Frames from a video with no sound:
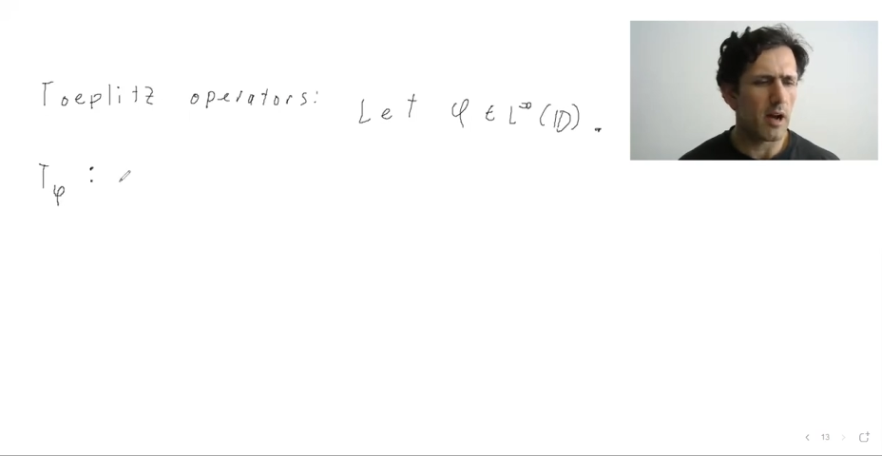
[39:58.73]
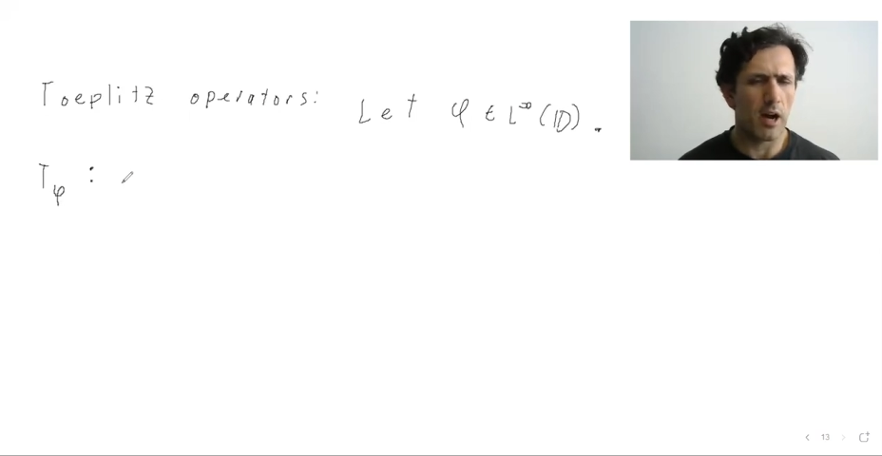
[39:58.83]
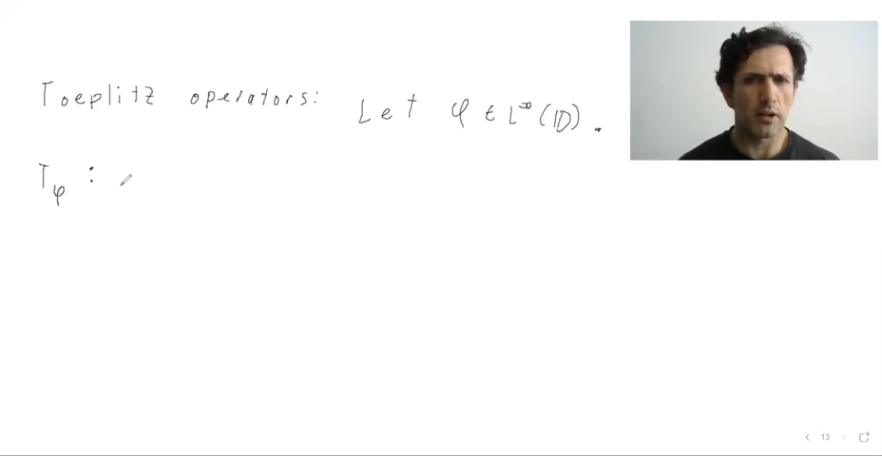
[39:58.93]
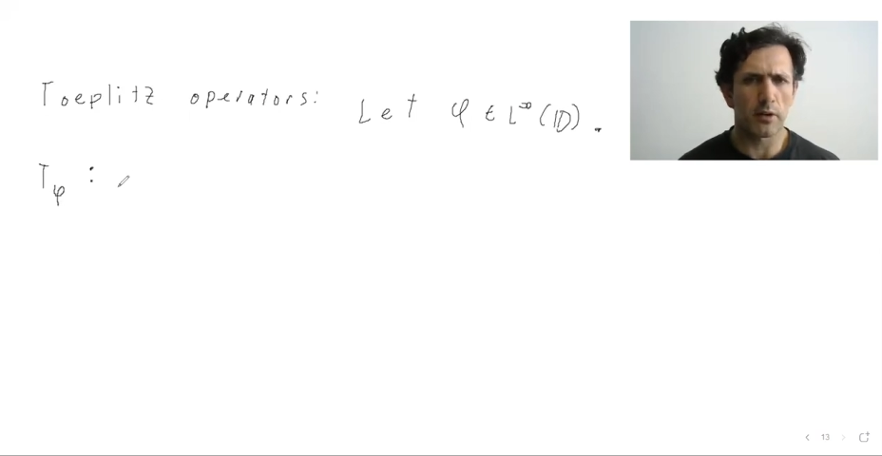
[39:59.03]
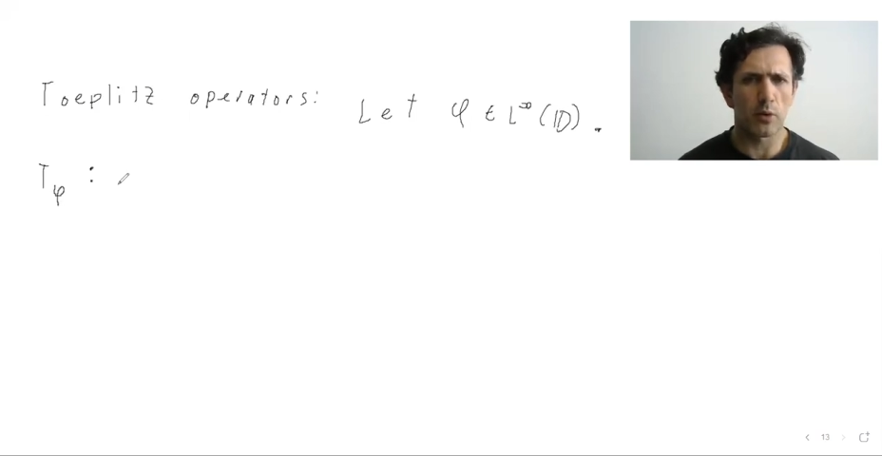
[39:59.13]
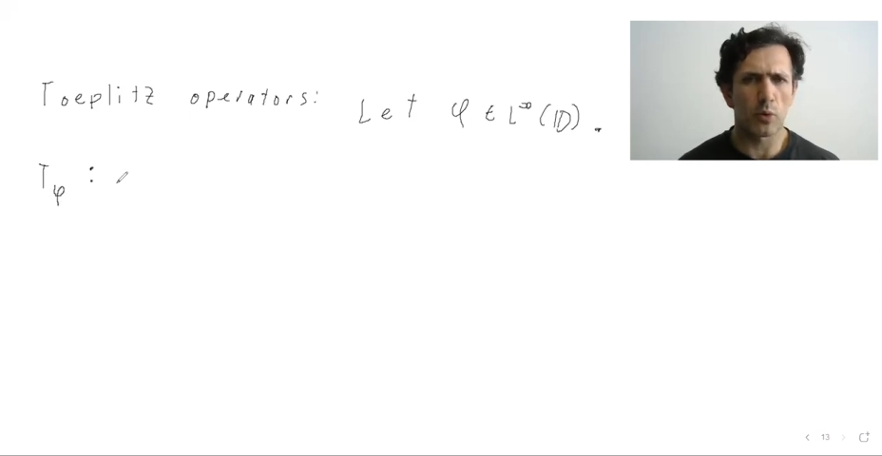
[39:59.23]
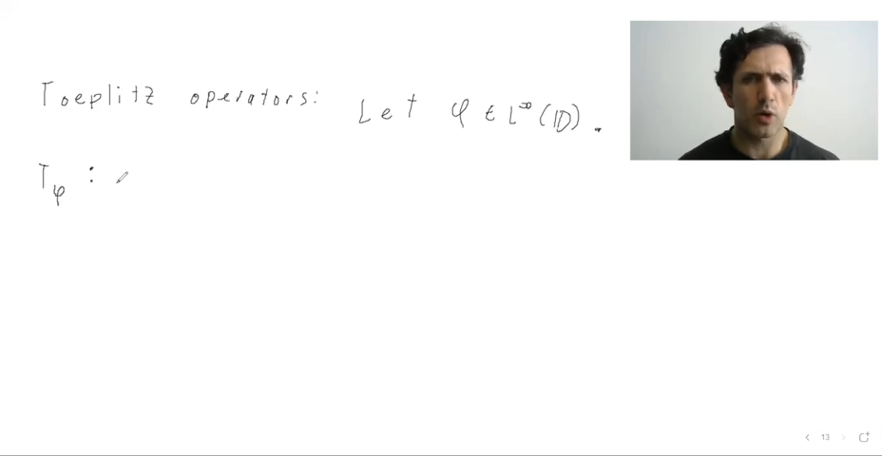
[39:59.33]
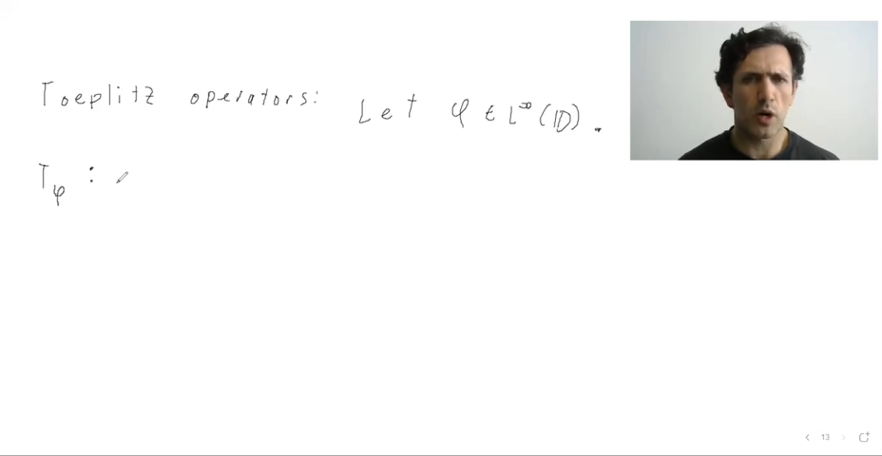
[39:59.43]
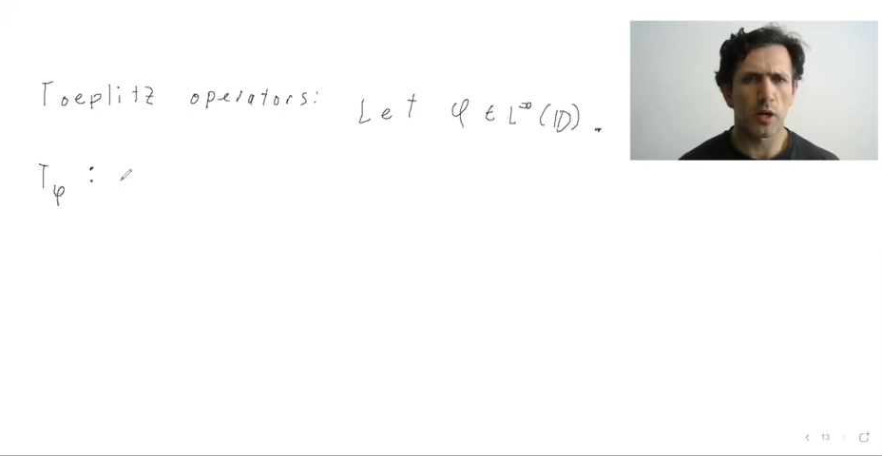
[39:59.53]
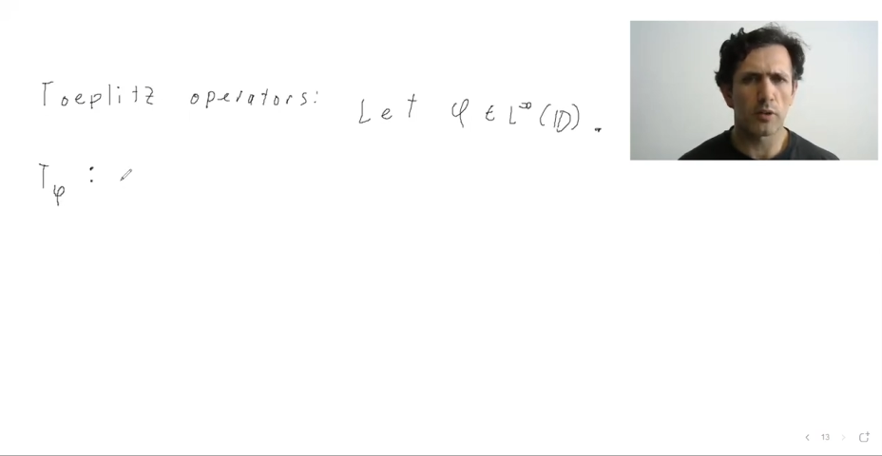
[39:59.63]

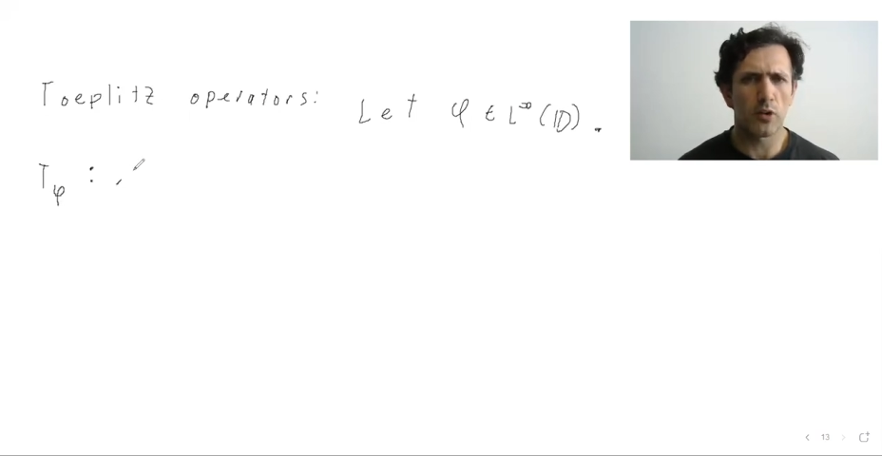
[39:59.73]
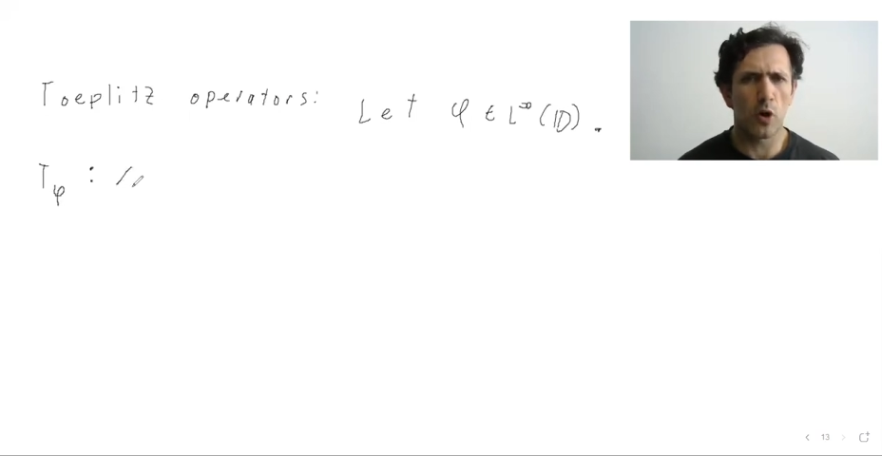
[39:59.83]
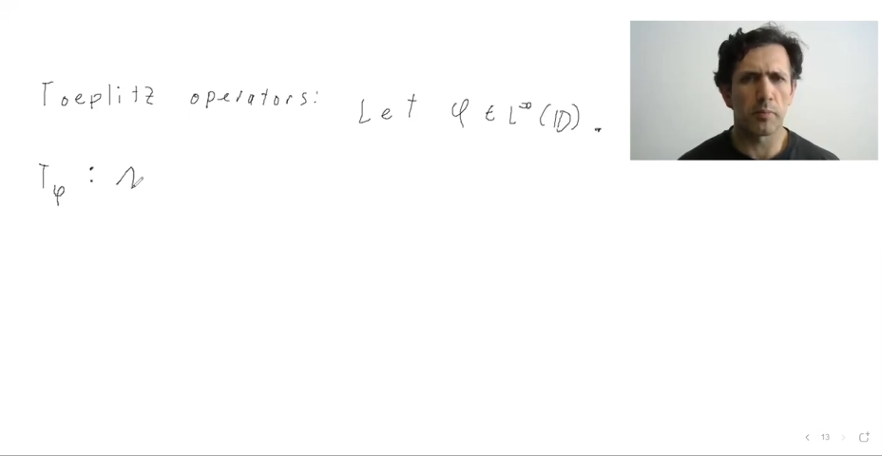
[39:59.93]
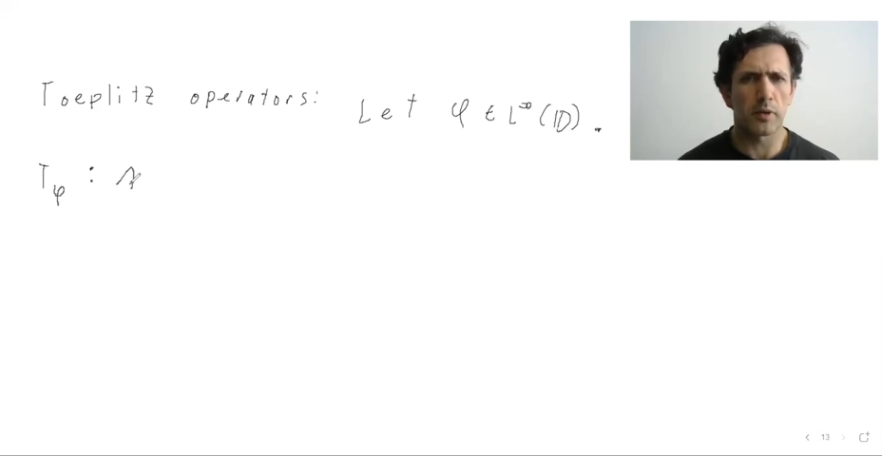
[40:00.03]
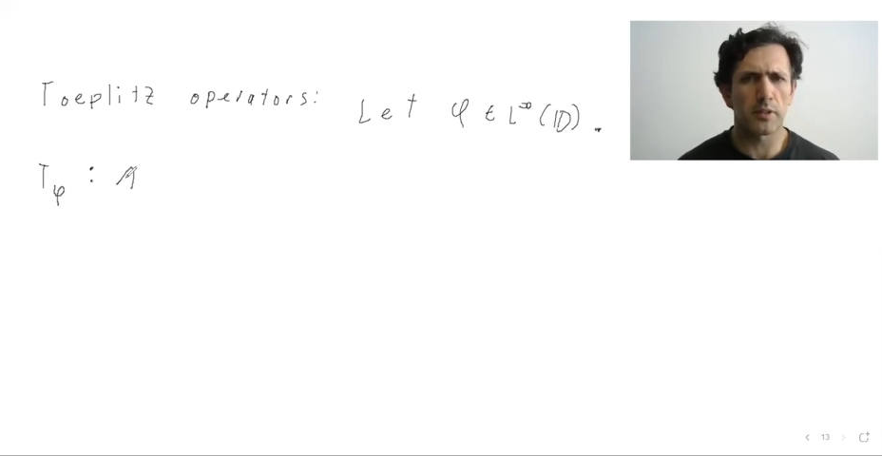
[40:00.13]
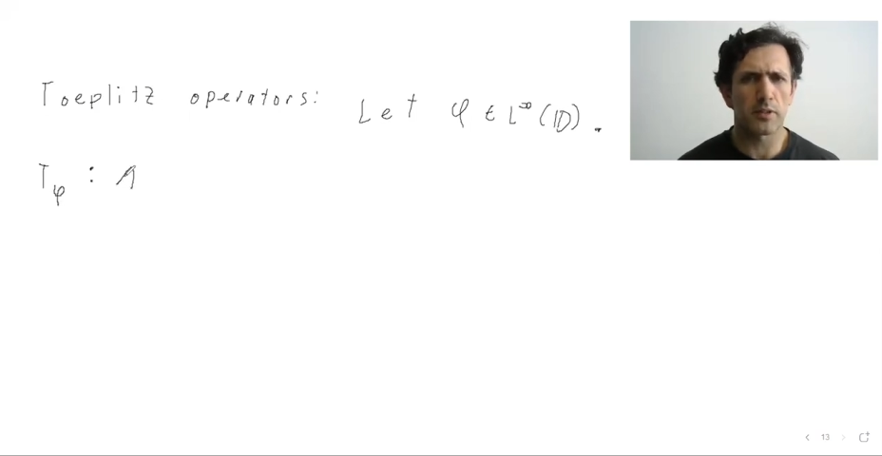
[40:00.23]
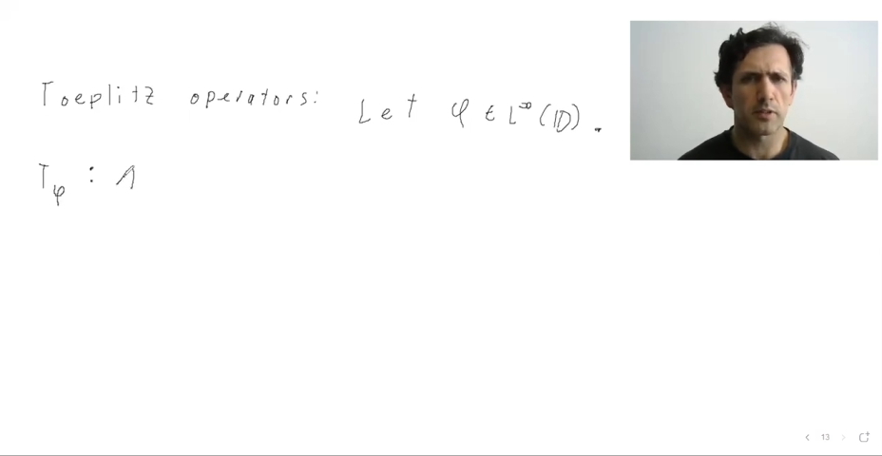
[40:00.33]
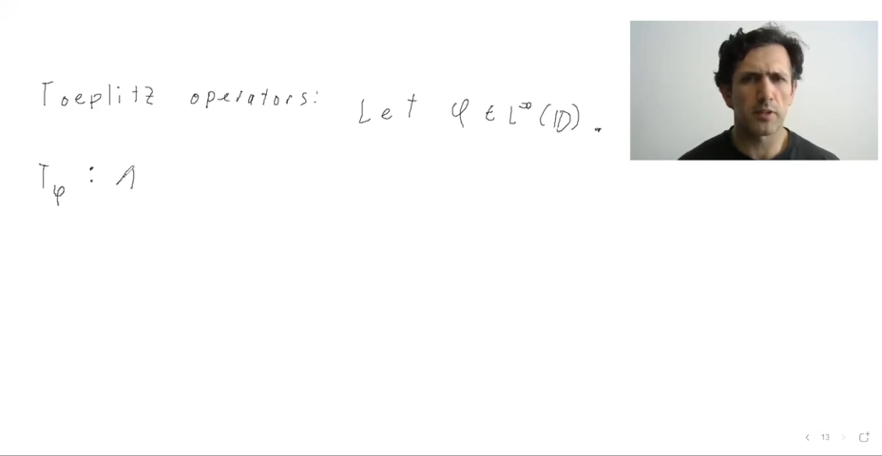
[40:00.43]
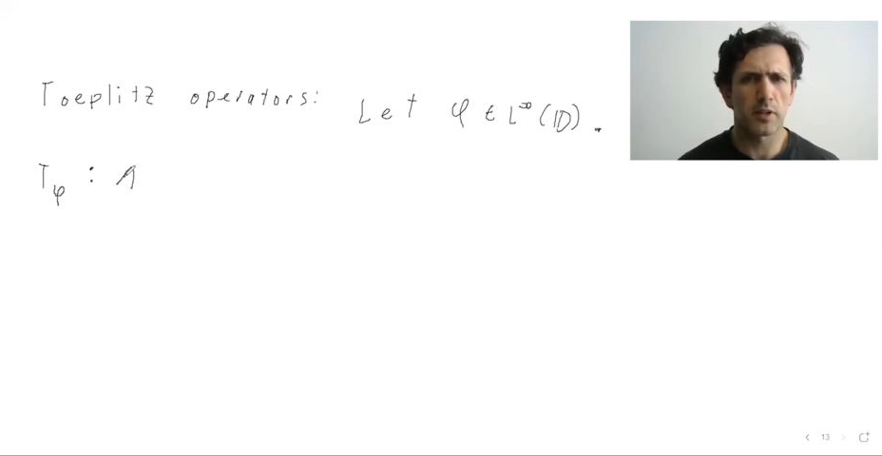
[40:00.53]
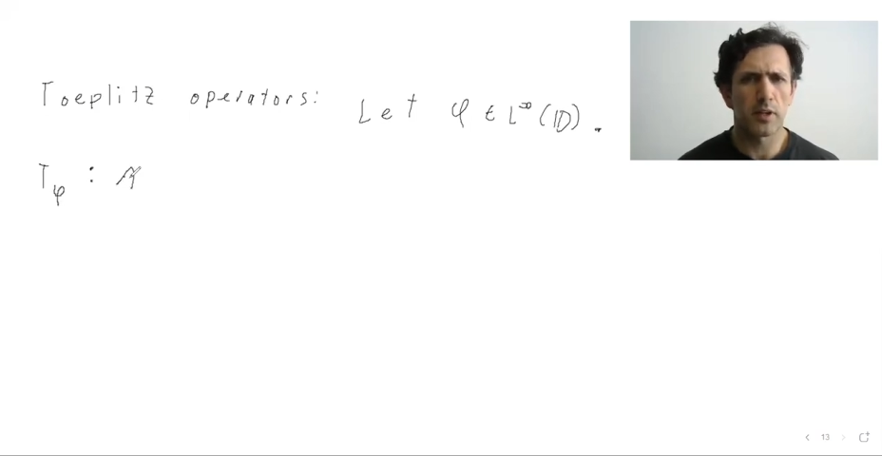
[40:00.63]
Otto
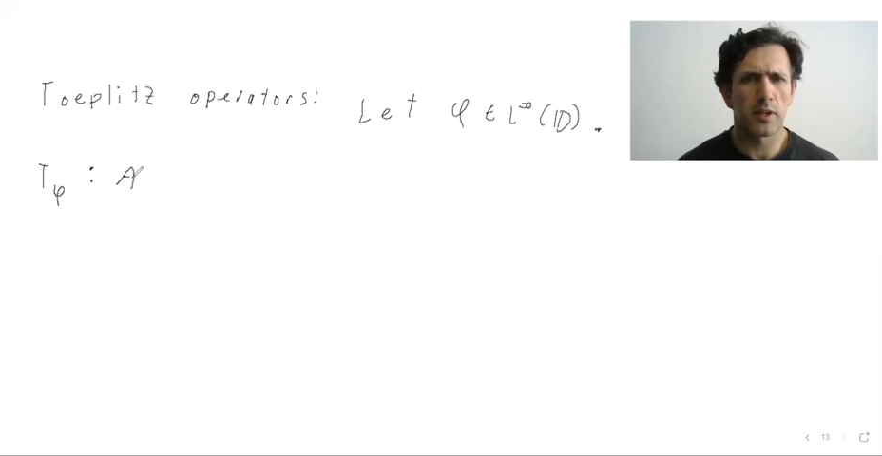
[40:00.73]
Toeplitz,